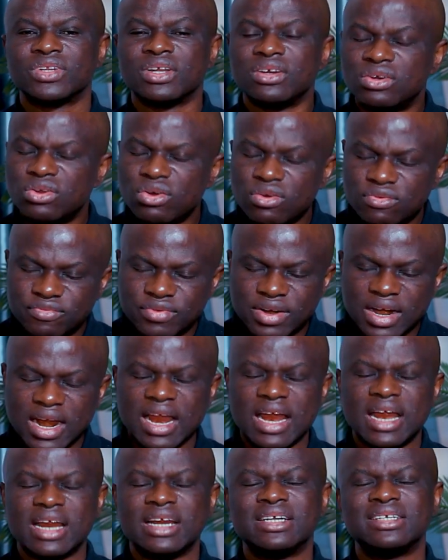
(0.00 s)
Love
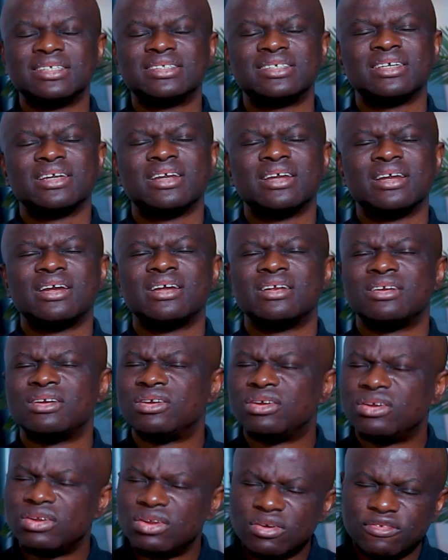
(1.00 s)
right.
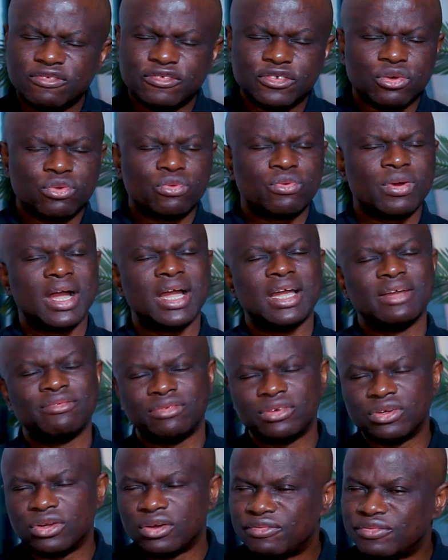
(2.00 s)
Love your wife,
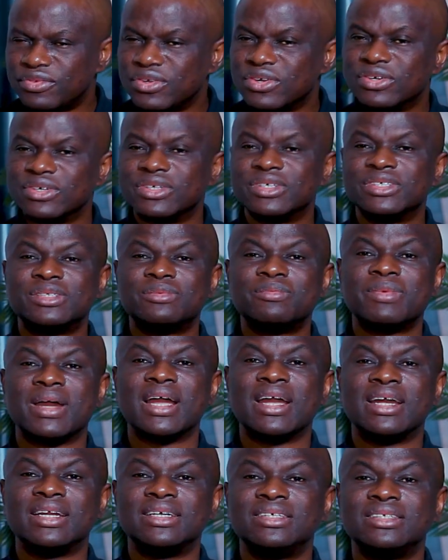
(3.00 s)
love your
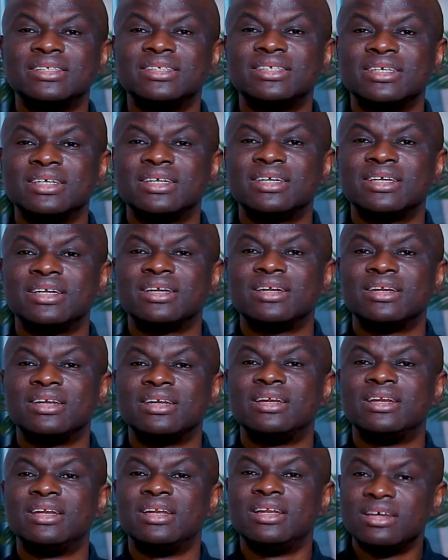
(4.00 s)
husband,
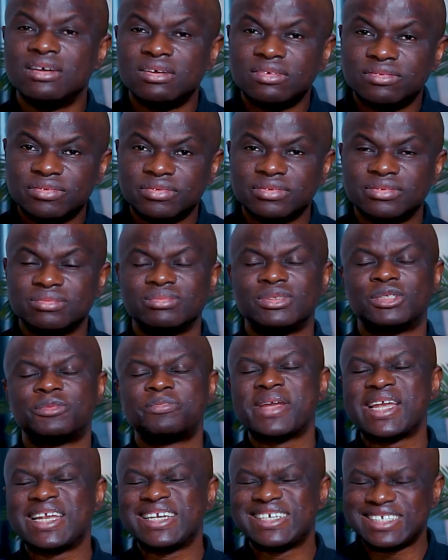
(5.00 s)
love
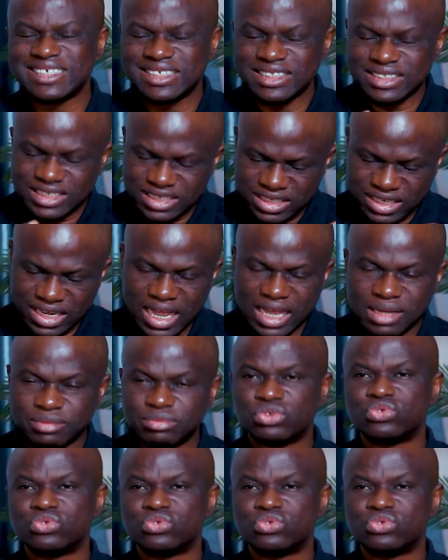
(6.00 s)
spending time